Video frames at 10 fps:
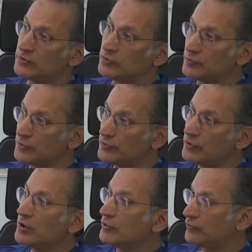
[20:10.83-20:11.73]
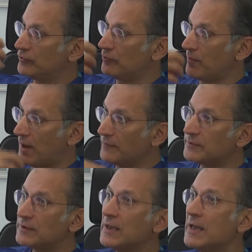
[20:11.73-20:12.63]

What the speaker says: tumor through the mouth.